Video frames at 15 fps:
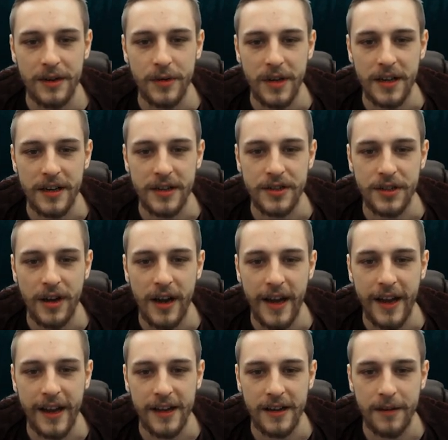We're gonna
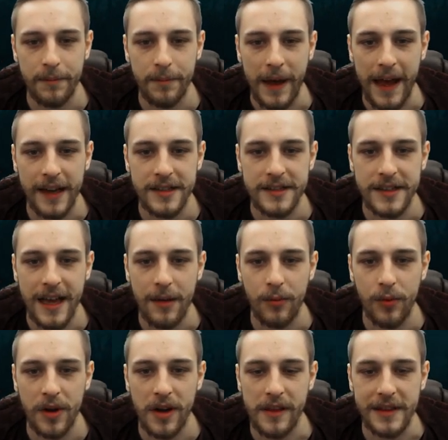try and backstab
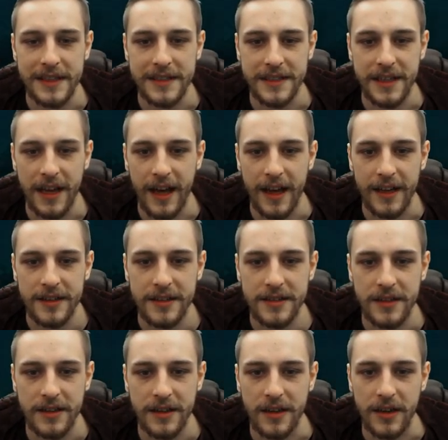one of these guys.
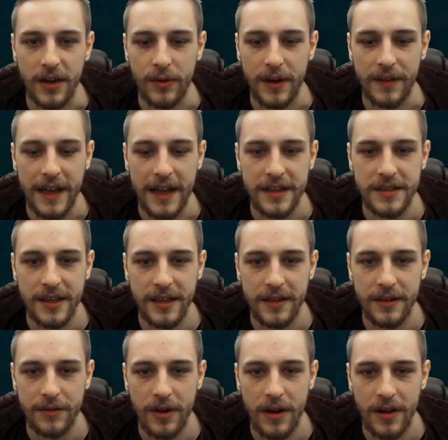So they're gonna go around that side of
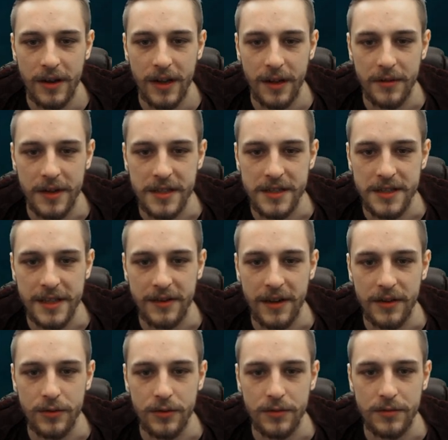the rock. I'm gonna sneak
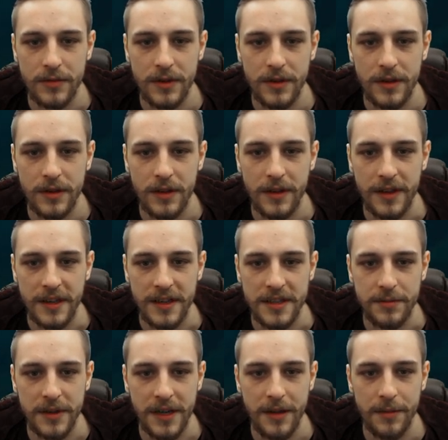around. Ooh, they're gonna
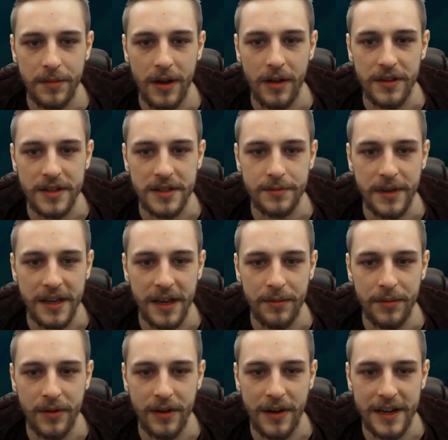split up. Oh, they're splitting up
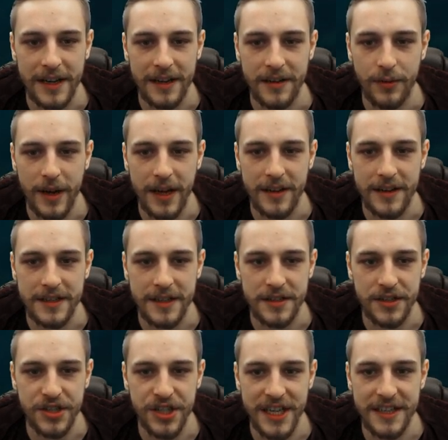and going around either way. These guys
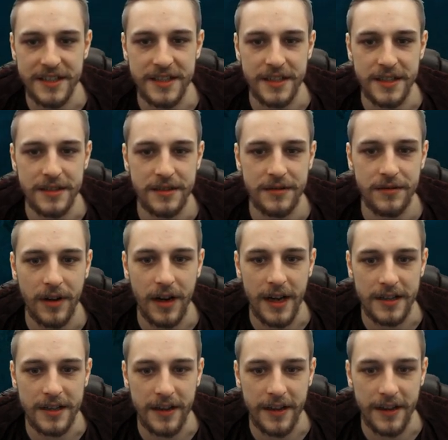are geniuses.
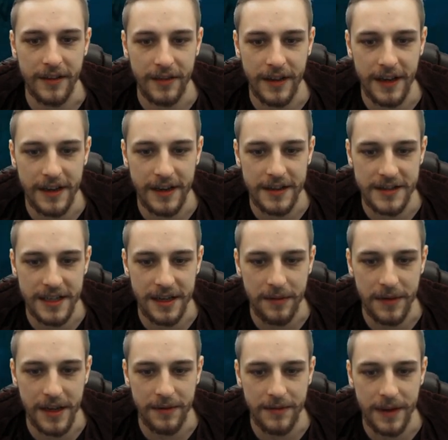Alright, now they, they didn't see
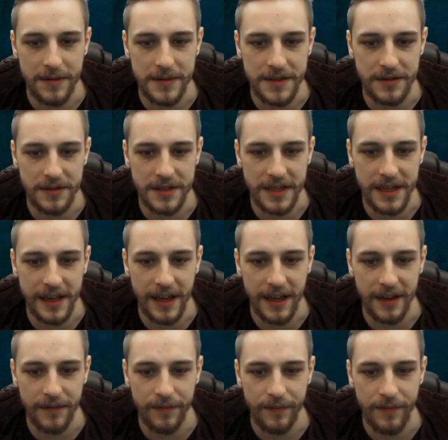me. I'm still
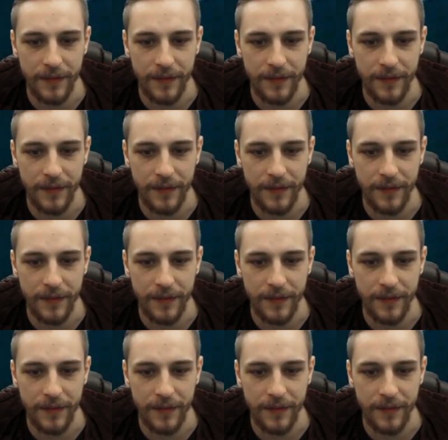sneaking.